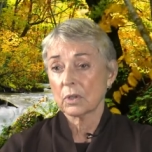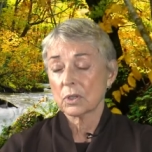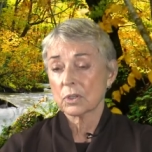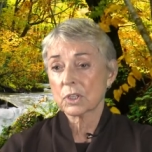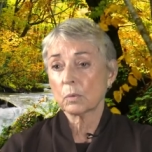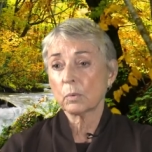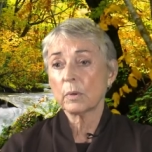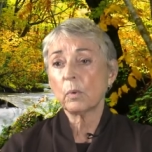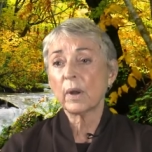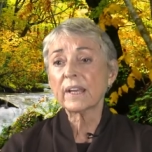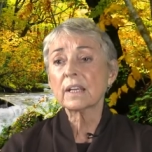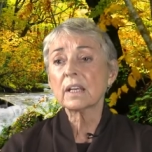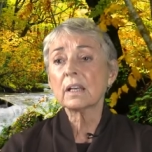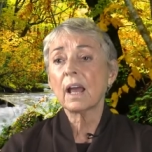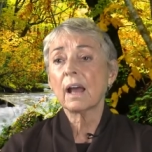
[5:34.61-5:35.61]
So we
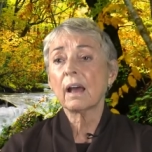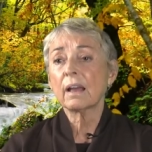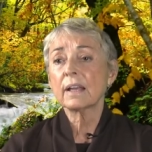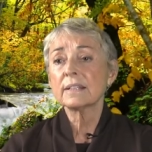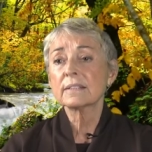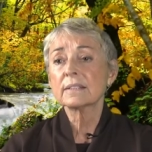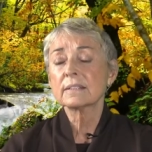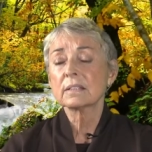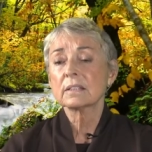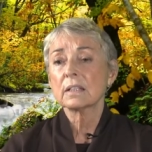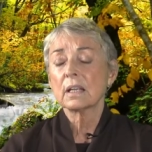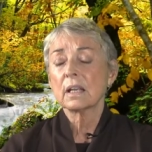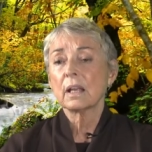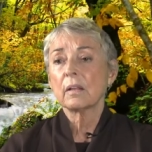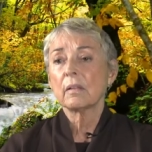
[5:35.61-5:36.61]
recognize
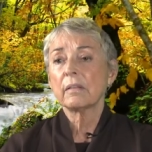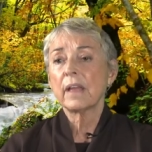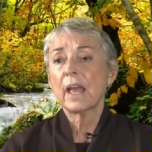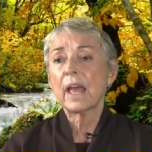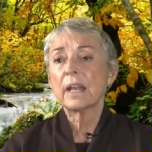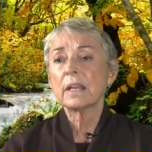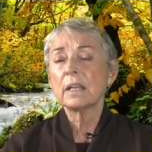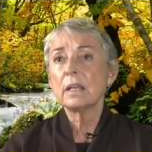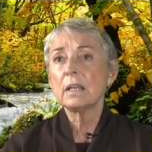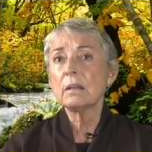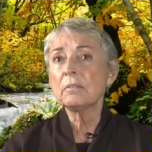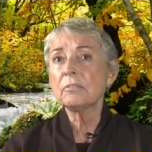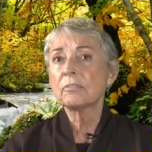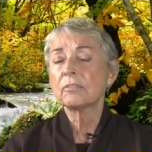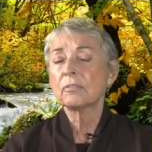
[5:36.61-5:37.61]
that
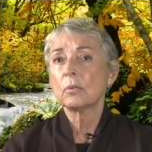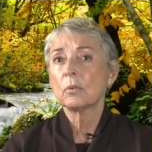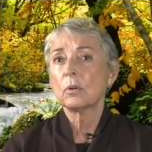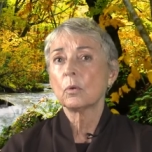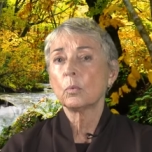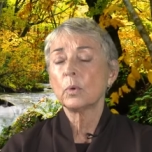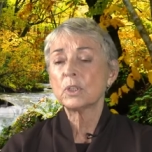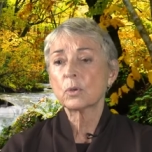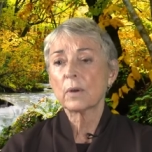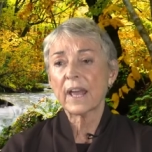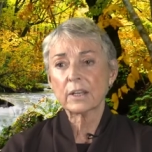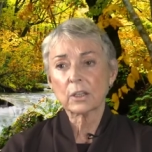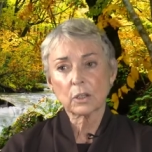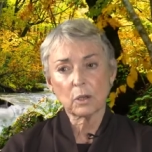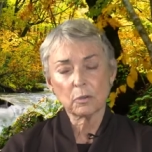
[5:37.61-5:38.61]
if we try
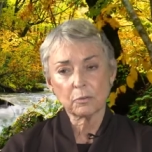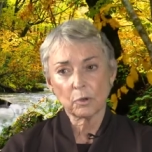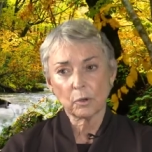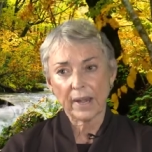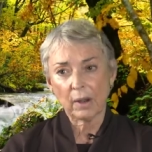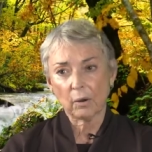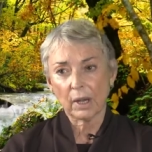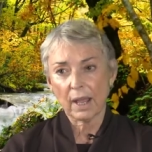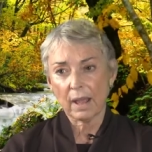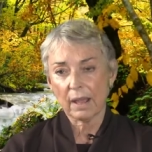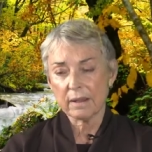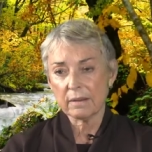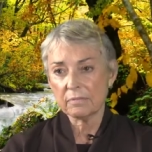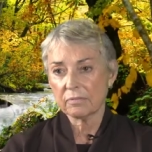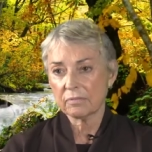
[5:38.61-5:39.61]
to go through our
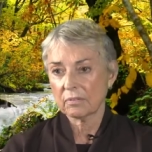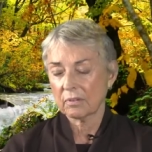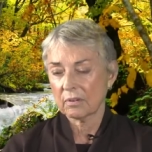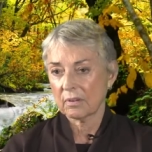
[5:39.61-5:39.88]
life